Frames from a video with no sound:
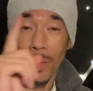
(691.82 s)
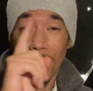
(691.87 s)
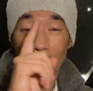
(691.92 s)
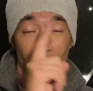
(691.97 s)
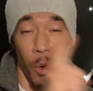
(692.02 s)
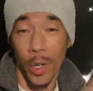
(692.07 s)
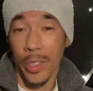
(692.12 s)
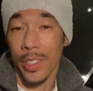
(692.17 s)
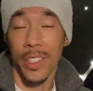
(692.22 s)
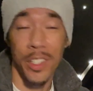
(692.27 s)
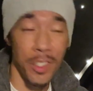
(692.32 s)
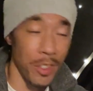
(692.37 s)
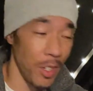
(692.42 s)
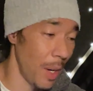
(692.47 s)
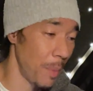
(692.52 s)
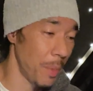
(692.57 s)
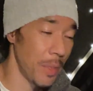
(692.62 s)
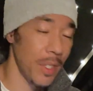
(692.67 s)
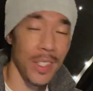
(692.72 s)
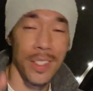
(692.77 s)
worked on
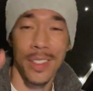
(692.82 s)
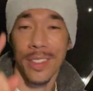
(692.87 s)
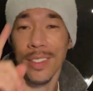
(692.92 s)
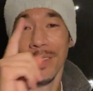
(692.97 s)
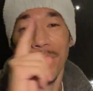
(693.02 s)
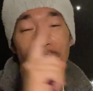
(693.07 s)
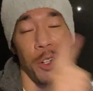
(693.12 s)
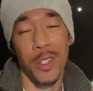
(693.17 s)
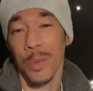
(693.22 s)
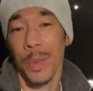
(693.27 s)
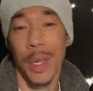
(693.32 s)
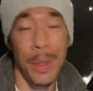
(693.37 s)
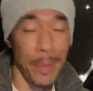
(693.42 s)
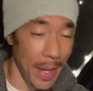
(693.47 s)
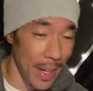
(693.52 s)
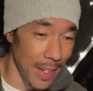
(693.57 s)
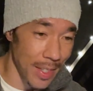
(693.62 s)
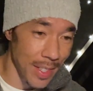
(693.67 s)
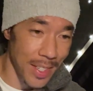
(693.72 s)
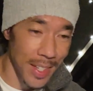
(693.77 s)
scripts, wrote some
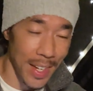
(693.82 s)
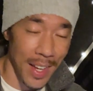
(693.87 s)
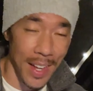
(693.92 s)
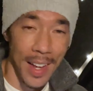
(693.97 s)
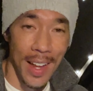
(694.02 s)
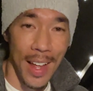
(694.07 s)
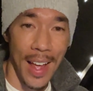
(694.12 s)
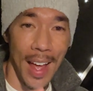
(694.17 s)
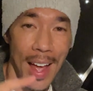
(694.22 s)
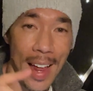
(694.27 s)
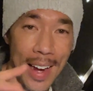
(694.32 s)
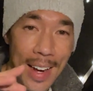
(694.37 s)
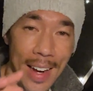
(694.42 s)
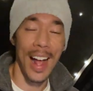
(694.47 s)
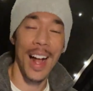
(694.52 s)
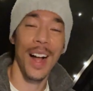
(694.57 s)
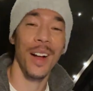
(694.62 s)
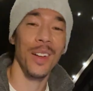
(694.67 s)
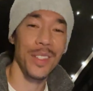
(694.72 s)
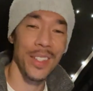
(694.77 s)
emails, and
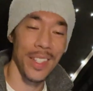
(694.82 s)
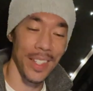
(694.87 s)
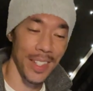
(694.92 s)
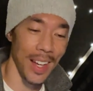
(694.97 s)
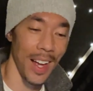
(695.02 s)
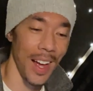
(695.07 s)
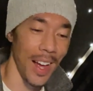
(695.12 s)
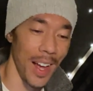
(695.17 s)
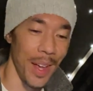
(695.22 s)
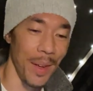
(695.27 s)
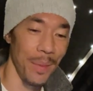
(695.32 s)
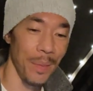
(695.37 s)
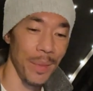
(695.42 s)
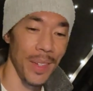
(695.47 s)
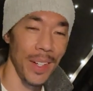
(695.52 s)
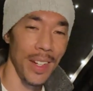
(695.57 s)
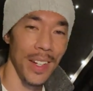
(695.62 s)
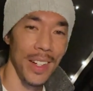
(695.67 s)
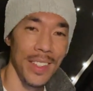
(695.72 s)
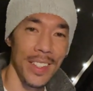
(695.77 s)
now's the time
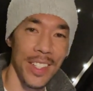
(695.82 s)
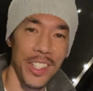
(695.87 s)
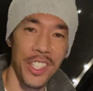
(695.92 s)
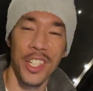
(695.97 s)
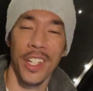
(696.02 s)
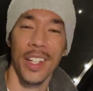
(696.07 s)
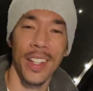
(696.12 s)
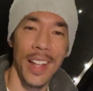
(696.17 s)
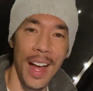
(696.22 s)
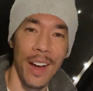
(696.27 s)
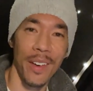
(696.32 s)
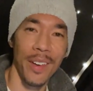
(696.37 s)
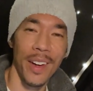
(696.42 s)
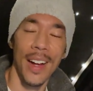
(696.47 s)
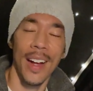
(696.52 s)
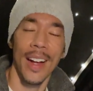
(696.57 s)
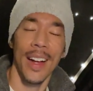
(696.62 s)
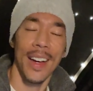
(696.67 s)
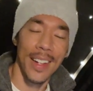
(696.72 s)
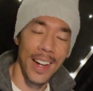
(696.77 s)
to chill out.
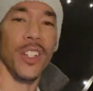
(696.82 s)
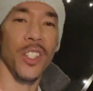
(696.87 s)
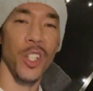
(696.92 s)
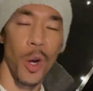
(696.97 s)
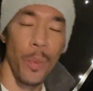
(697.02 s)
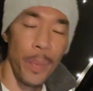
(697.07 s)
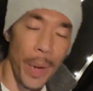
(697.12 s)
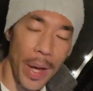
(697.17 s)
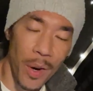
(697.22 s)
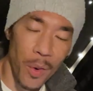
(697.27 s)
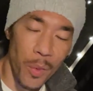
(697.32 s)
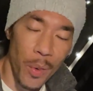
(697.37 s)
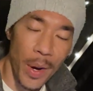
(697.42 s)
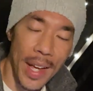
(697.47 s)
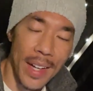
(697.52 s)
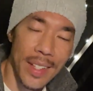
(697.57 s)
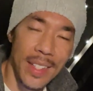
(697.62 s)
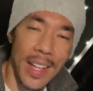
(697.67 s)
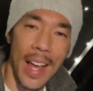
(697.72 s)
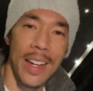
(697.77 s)
There's no better
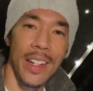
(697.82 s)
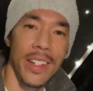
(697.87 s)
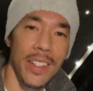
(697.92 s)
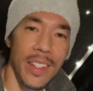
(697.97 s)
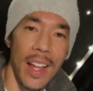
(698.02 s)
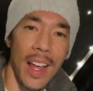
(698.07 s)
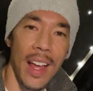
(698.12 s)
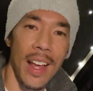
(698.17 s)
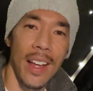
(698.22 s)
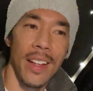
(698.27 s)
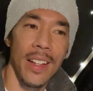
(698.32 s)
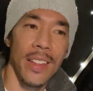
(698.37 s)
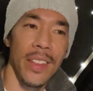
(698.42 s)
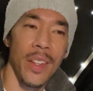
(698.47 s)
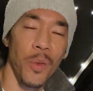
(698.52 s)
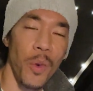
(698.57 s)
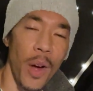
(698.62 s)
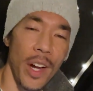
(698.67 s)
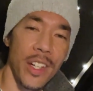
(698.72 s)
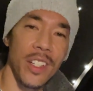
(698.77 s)
way to end your day
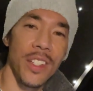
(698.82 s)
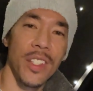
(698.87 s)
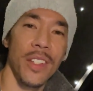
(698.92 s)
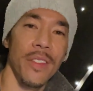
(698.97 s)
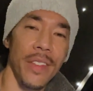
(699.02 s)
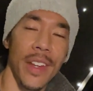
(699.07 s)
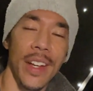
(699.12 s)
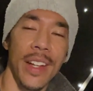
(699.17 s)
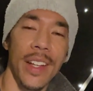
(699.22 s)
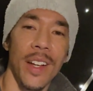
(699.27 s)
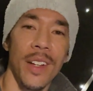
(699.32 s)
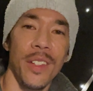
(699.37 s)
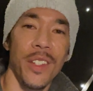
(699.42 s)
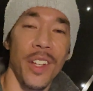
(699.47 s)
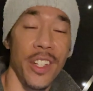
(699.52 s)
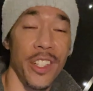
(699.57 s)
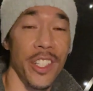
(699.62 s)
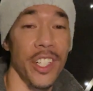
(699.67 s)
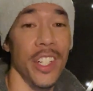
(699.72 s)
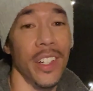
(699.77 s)
than watching some videos
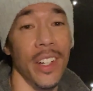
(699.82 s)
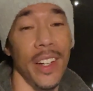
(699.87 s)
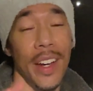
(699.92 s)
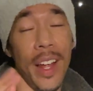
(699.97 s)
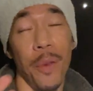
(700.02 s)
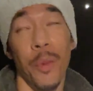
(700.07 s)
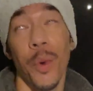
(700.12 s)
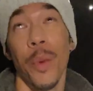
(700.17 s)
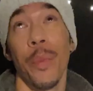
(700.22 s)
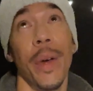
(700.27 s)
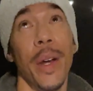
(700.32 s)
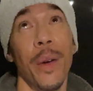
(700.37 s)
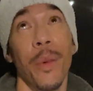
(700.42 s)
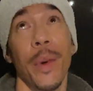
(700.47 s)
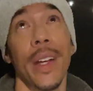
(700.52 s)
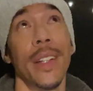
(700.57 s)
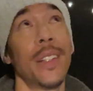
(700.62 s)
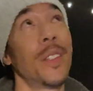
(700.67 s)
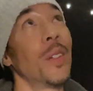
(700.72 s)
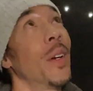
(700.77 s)
and chilling. And what better
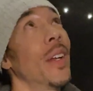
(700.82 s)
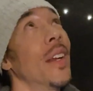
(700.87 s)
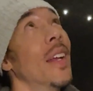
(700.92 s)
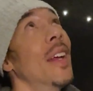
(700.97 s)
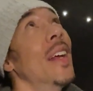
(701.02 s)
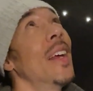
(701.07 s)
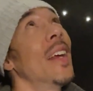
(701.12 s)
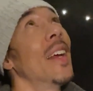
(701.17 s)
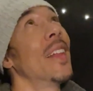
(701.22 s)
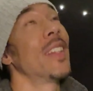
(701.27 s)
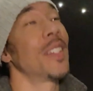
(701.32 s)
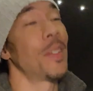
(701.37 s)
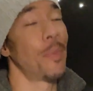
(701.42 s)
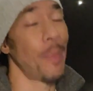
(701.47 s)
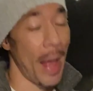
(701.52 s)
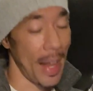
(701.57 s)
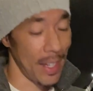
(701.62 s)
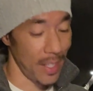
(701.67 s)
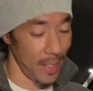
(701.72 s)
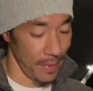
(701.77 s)
way to do it in this
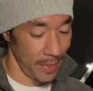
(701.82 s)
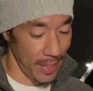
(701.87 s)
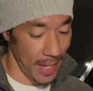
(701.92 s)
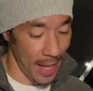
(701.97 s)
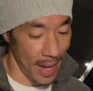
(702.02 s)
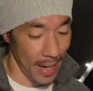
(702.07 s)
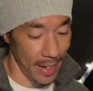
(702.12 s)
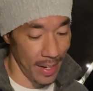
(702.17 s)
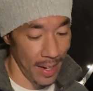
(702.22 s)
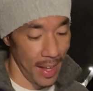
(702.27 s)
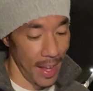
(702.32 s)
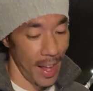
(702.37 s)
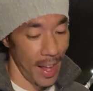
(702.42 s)
massive tent